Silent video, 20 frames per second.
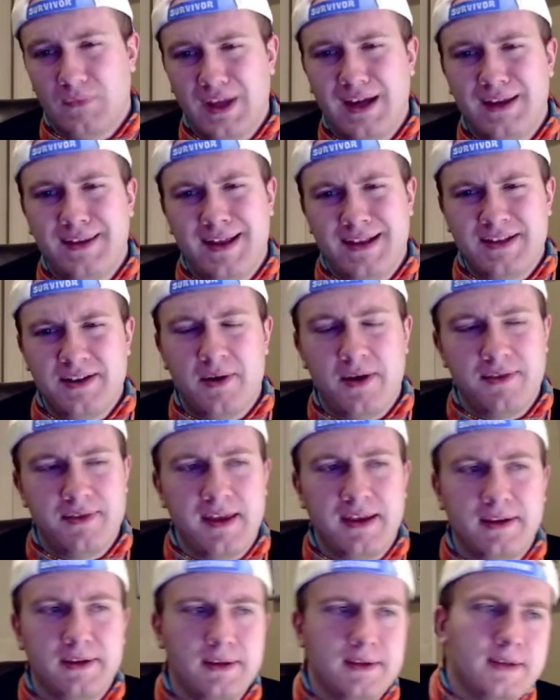That's how I
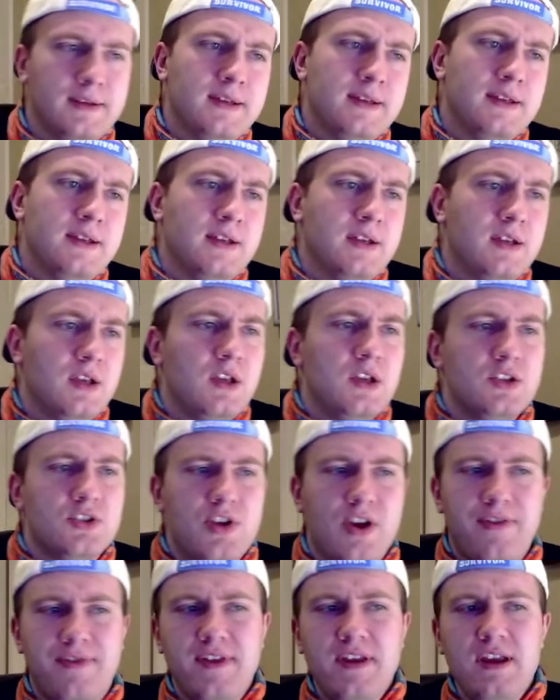think. So I
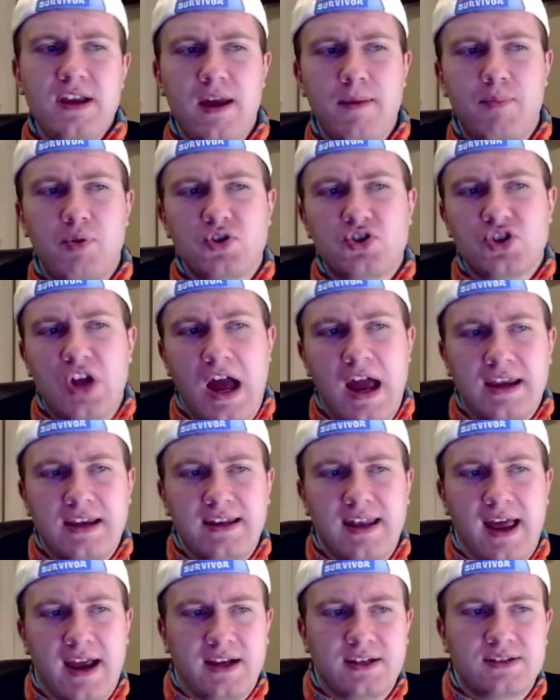think I'd put Shaheen
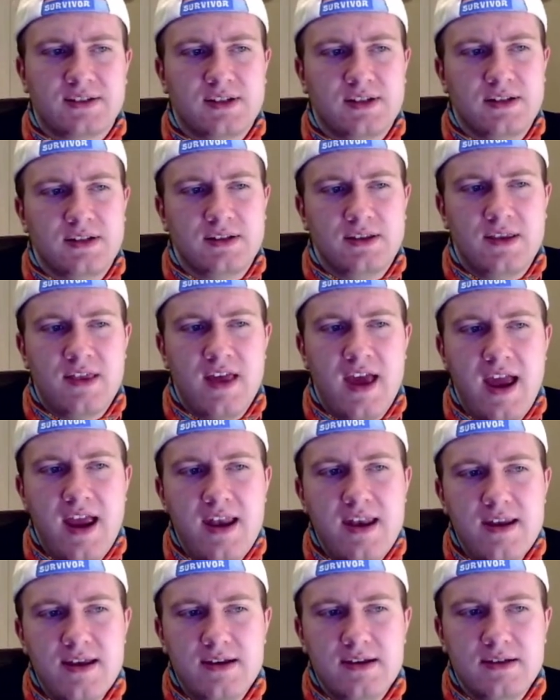next.
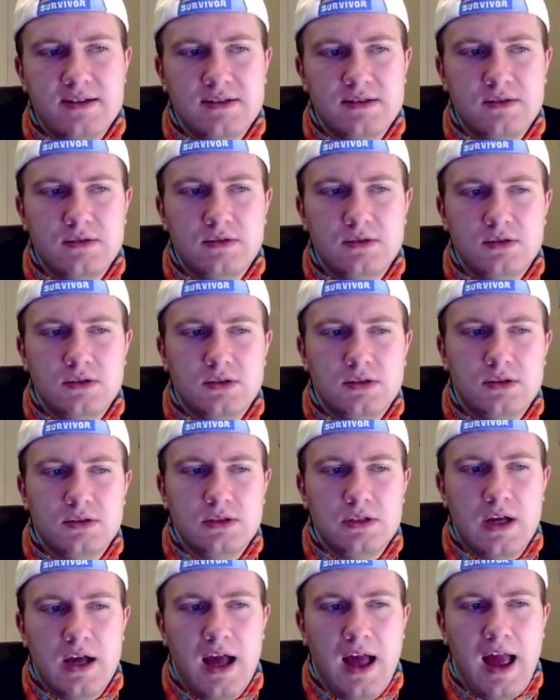Then
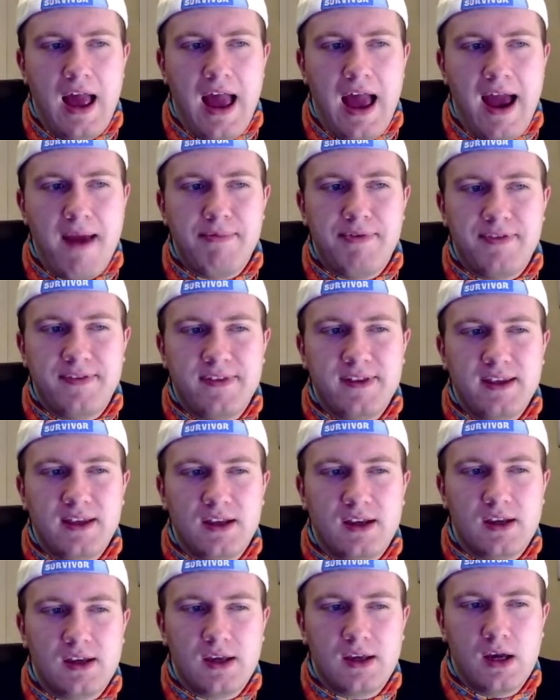I think
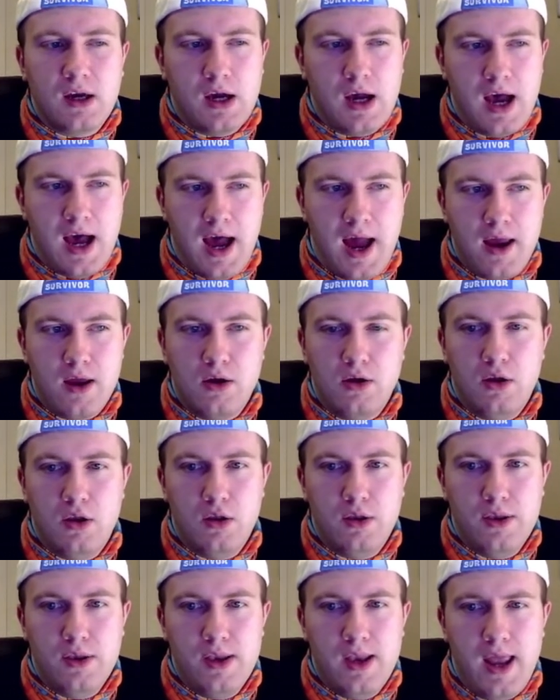Kyle
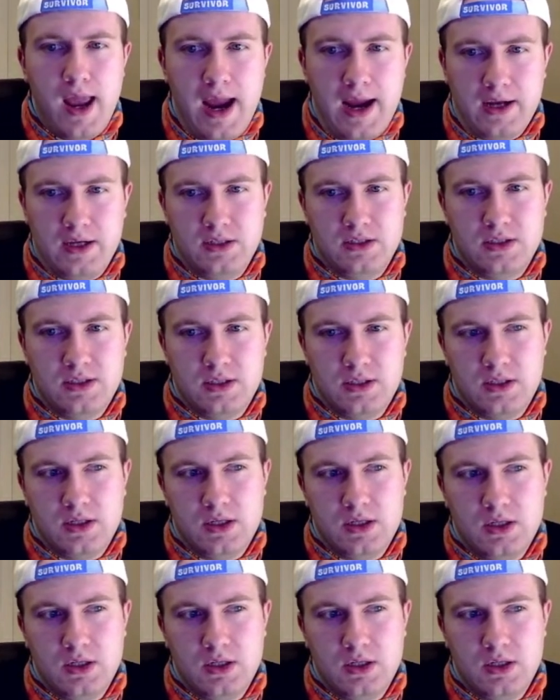next.